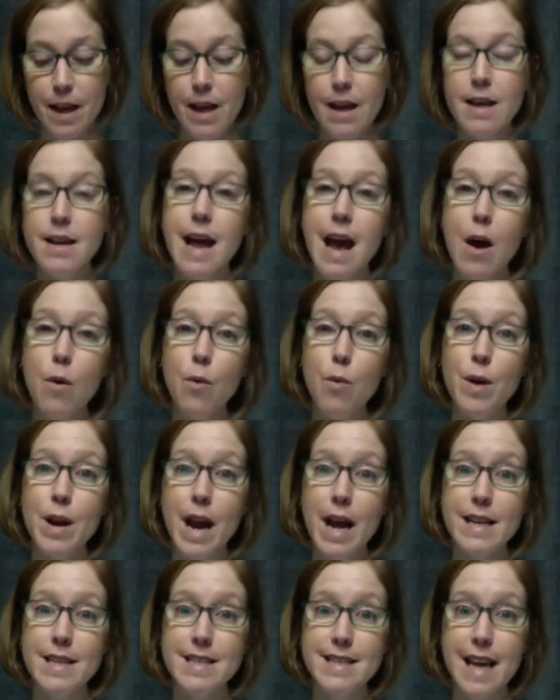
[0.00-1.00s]
Now, when
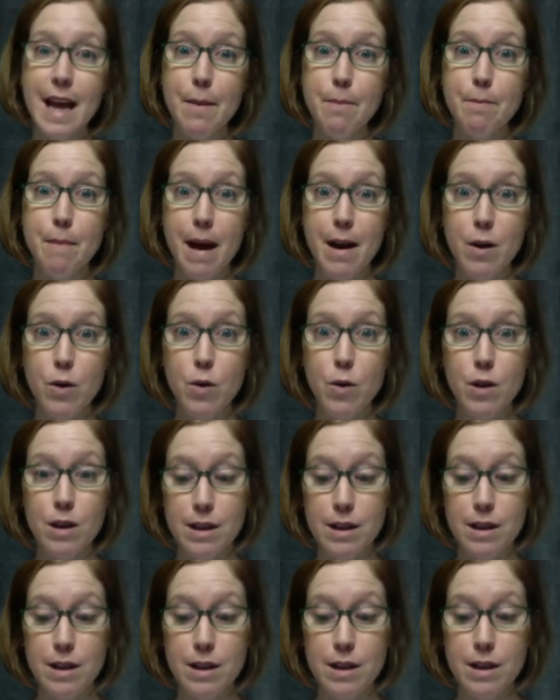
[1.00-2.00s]
I say medical
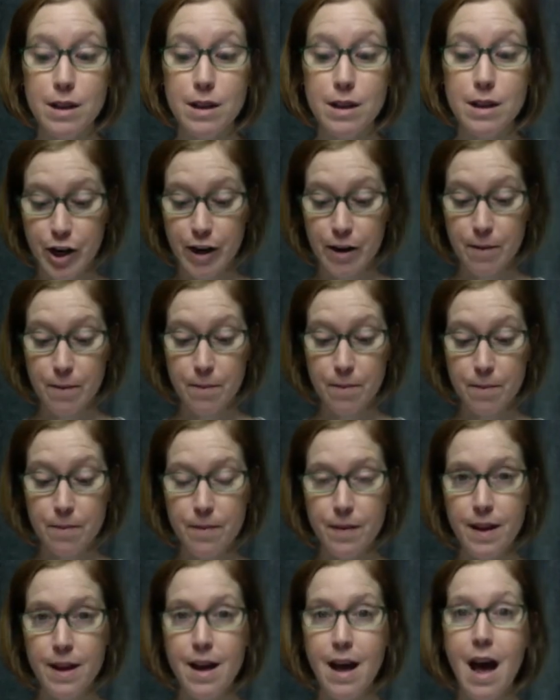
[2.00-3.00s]
literature,
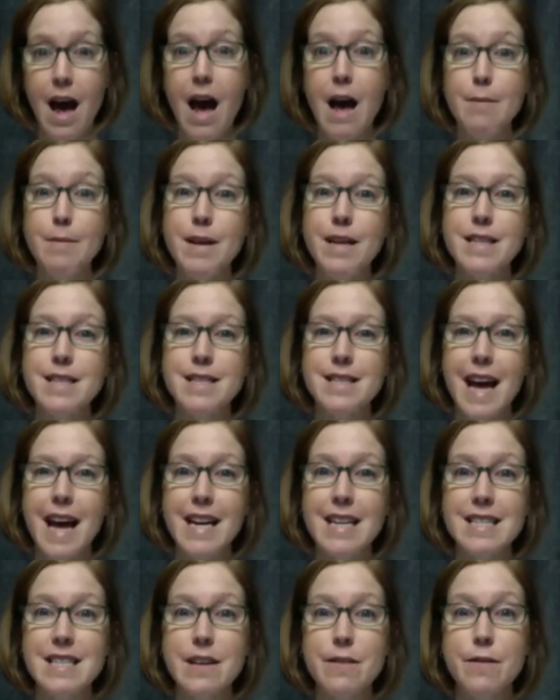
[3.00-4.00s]
I mean
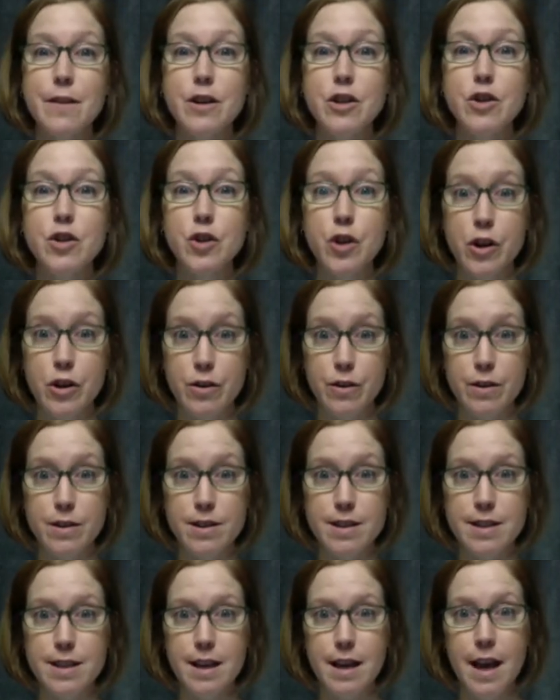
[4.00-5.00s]
scientific
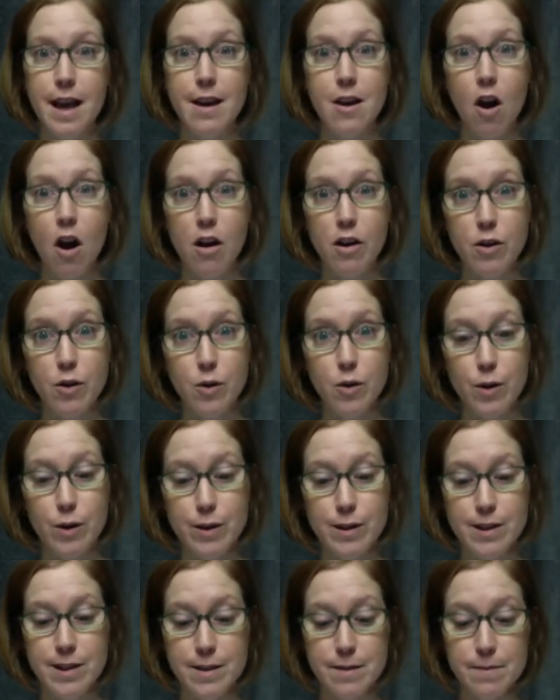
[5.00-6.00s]
journals and
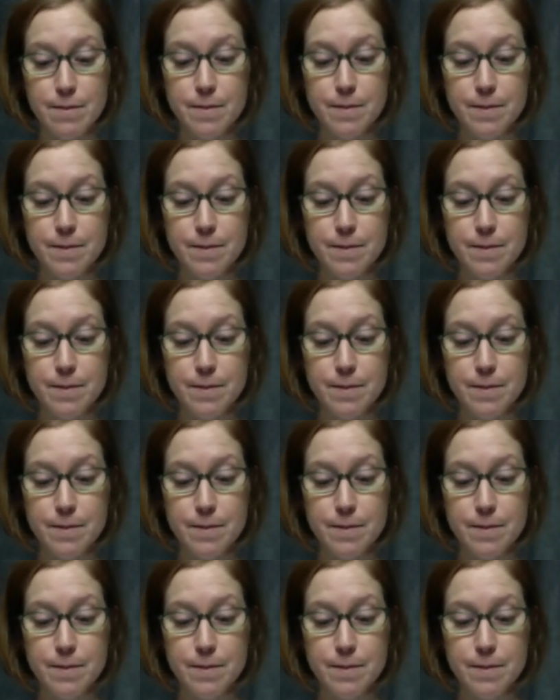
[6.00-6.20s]
articles.